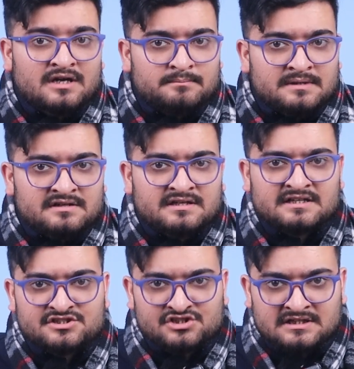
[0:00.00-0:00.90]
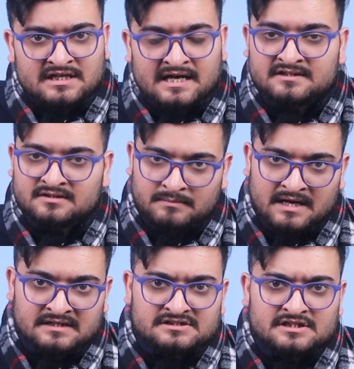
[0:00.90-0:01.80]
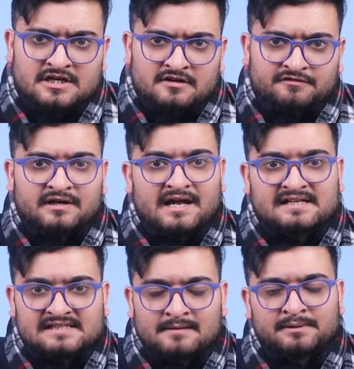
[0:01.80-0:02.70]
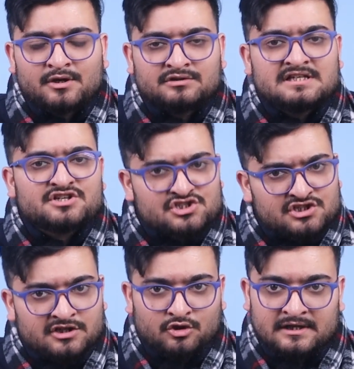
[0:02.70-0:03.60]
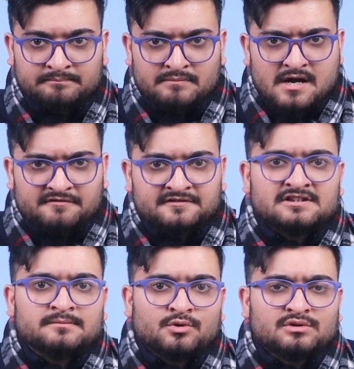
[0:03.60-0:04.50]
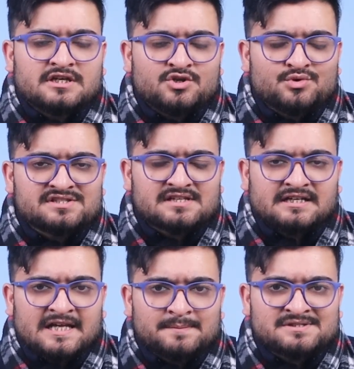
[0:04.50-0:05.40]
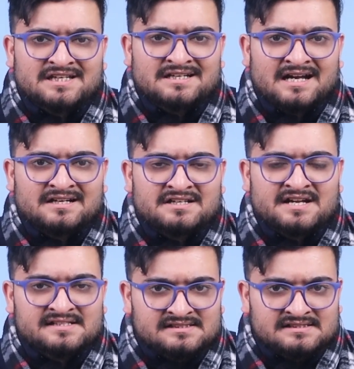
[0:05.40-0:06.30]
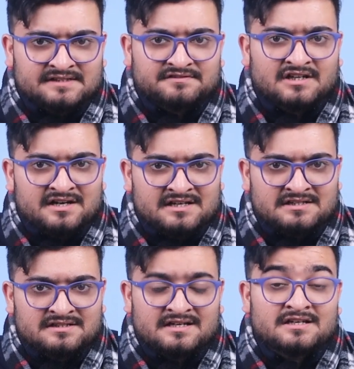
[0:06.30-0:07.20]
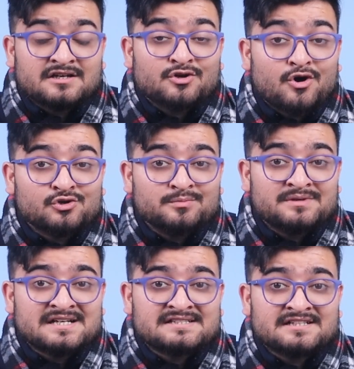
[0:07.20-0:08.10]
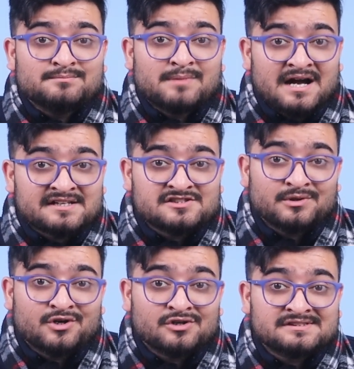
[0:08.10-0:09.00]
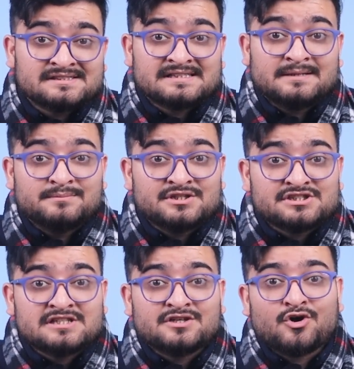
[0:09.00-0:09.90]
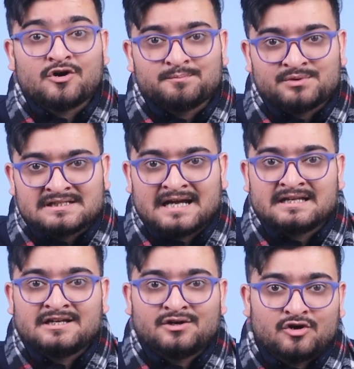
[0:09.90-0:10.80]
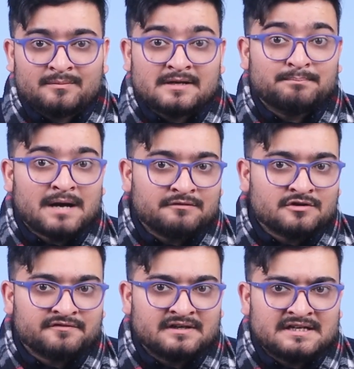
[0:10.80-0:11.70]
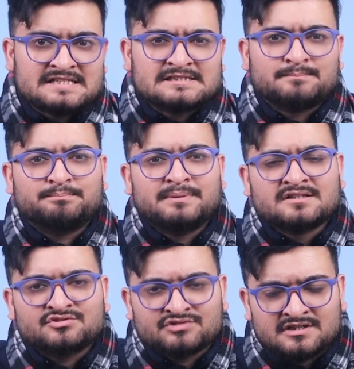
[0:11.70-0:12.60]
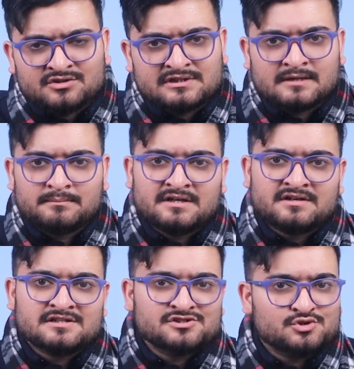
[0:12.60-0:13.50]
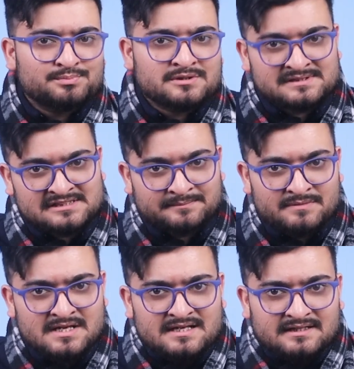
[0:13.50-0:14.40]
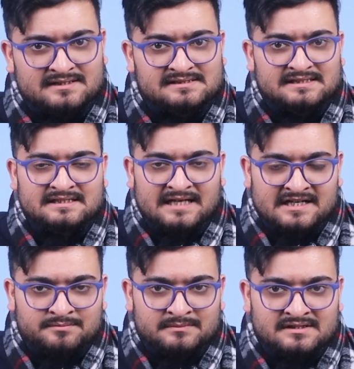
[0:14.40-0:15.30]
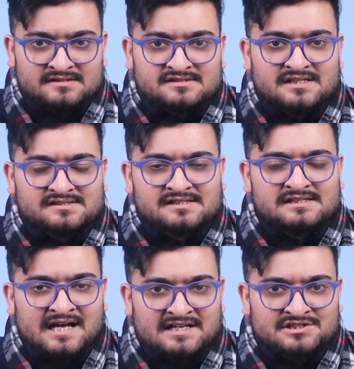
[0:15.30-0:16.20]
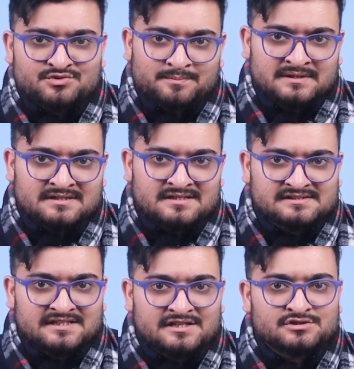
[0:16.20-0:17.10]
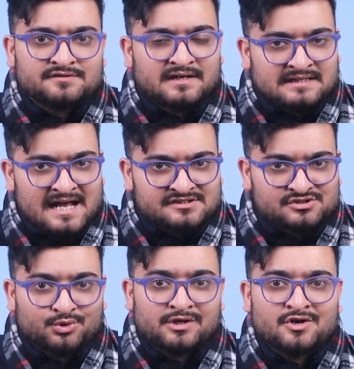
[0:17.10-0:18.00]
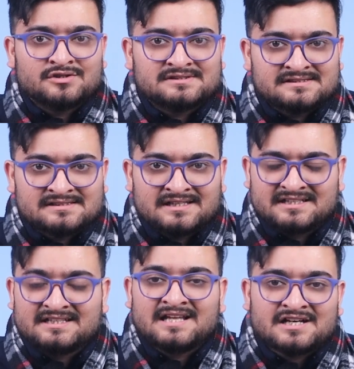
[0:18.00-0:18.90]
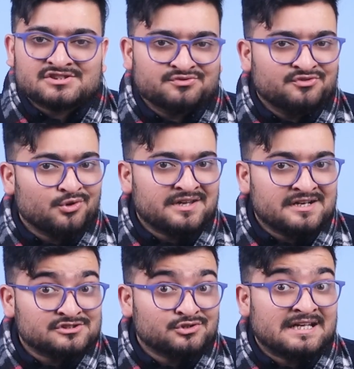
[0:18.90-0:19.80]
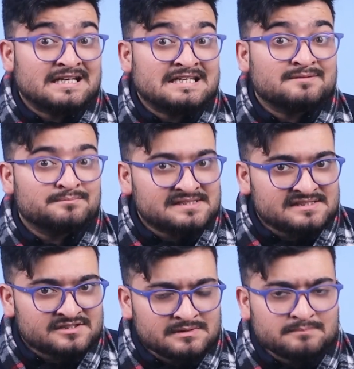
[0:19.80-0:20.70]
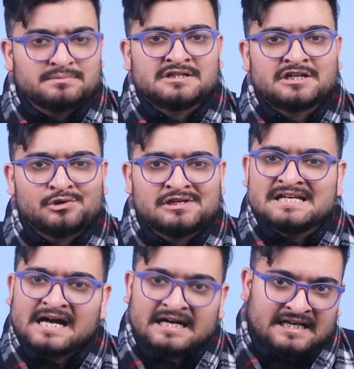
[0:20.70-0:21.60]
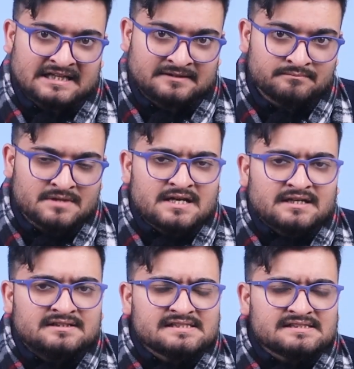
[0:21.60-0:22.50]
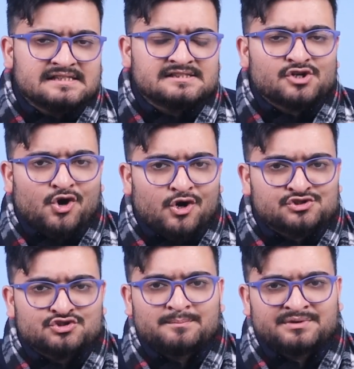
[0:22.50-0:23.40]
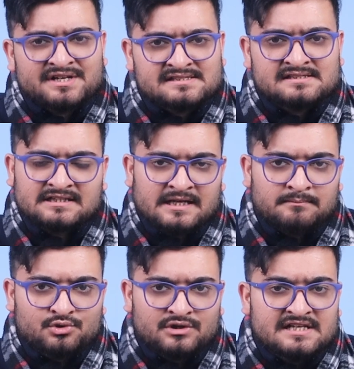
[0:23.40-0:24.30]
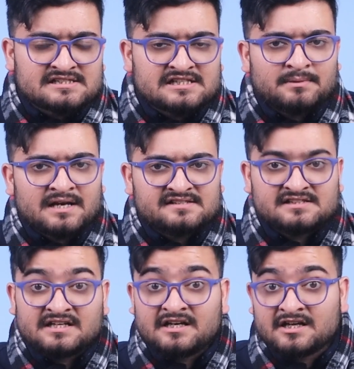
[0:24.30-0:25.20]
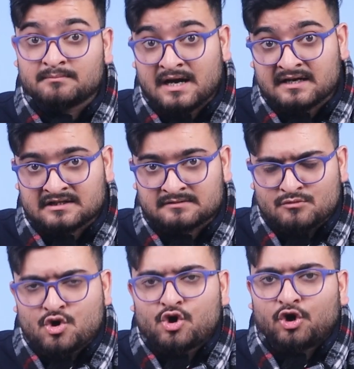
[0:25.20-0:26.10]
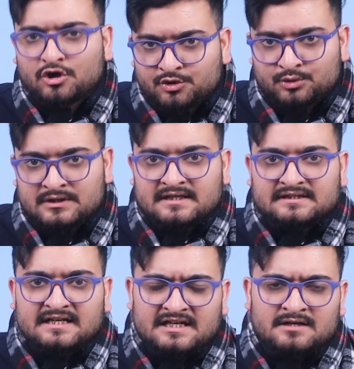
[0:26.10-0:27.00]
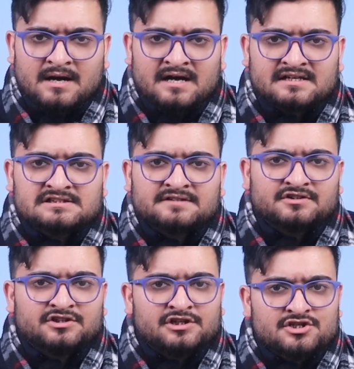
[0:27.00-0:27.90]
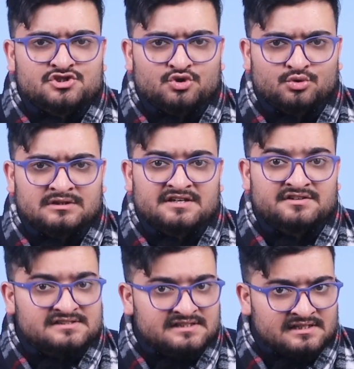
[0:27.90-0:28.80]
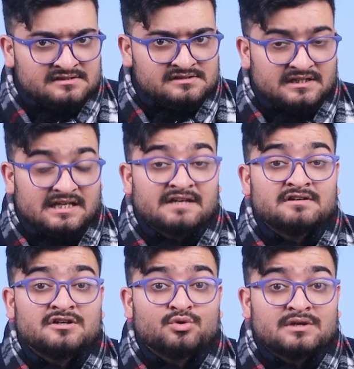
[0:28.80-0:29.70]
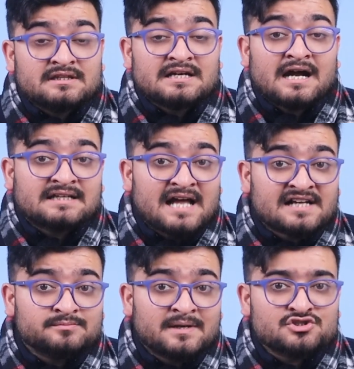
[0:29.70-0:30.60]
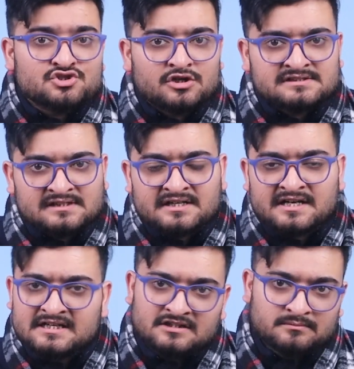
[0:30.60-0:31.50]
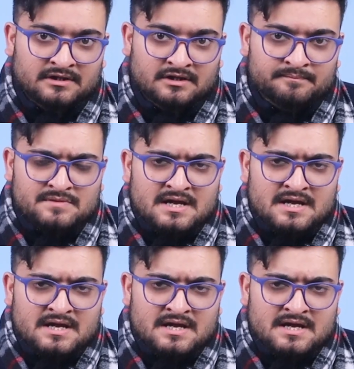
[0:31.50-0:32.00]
the American agenda and demands, for example, on the Russian oil. Furthermore, the US deep state and their assets have targeted Indian conglomerates and markets because this emerging corporate and economic power of India is a big threat to the American supremacy. This indictment is just a last weapon in a series of attacks going on since the last 4 years on Indian businessmen, particularly Adani. This is also a brazen attempt to destabilize the Indian market. Although the Indian markets have earlier shown their resilience even during the attacks by short seller Hindenburg.